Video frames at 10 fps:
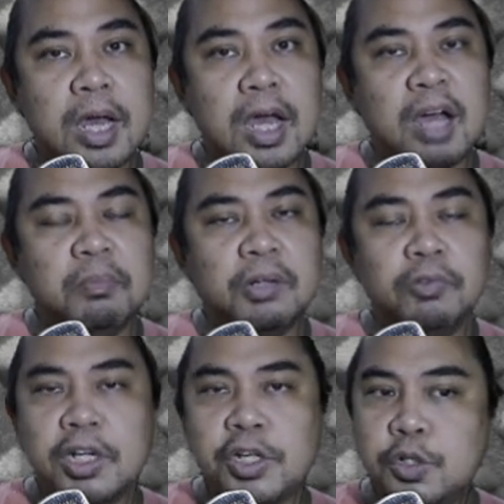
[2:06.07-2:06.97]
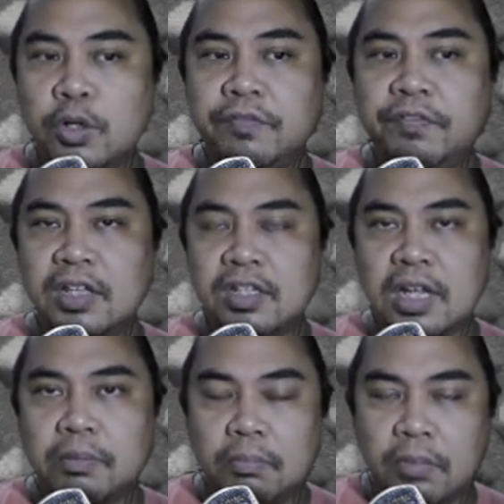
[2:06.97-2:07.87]
I'm not really sure if it's
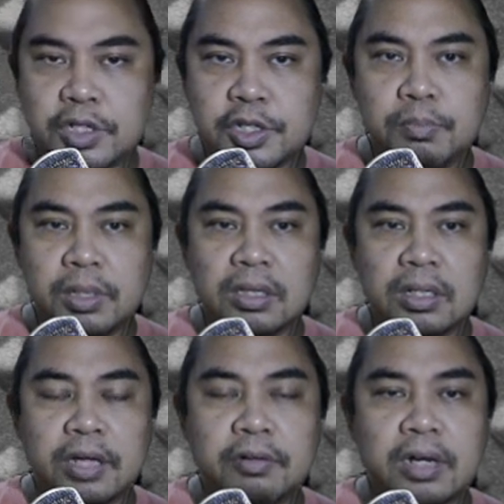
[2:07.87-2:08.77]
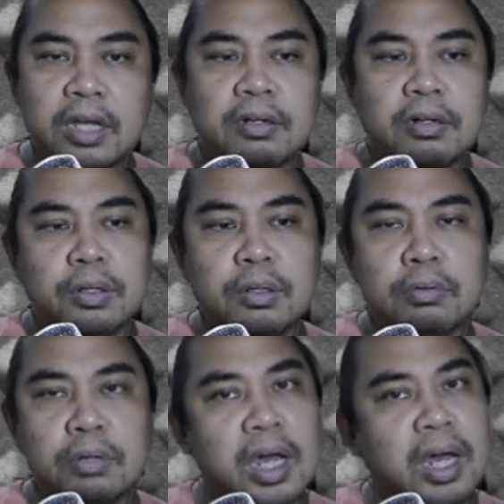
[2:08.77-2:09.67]
that much, but I'd rather, you
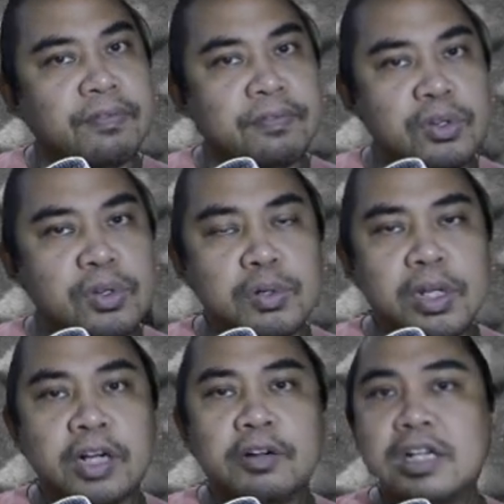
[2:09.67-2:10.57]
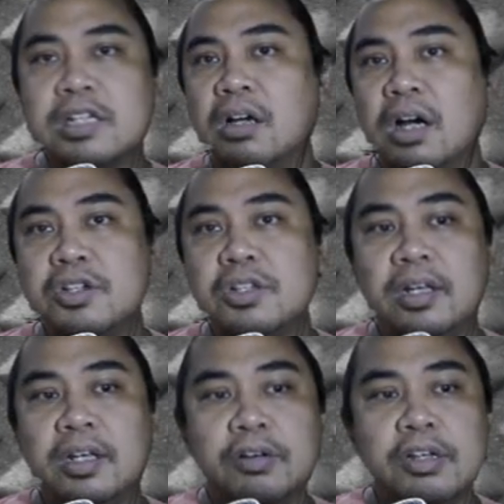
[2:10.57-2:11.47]
know, have usually increased dodge than
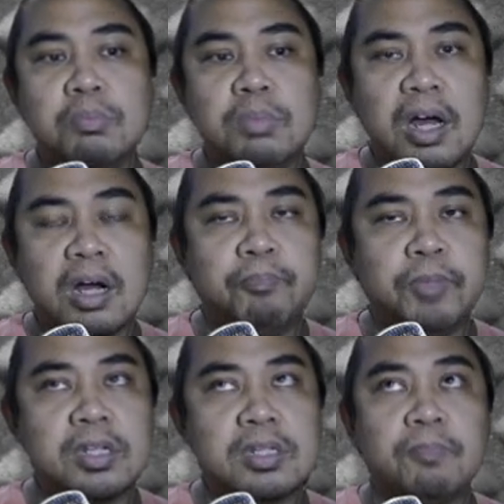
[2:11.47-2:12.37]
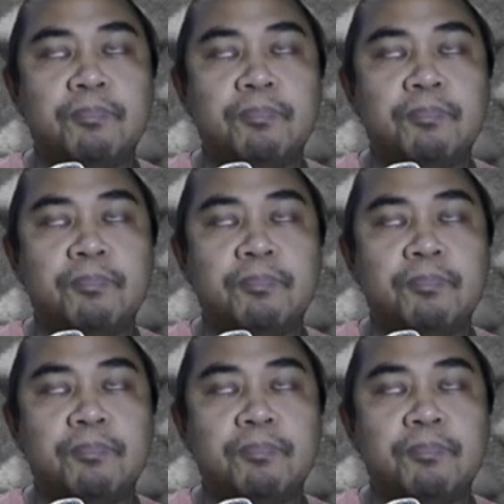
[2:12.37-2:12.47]
increased block because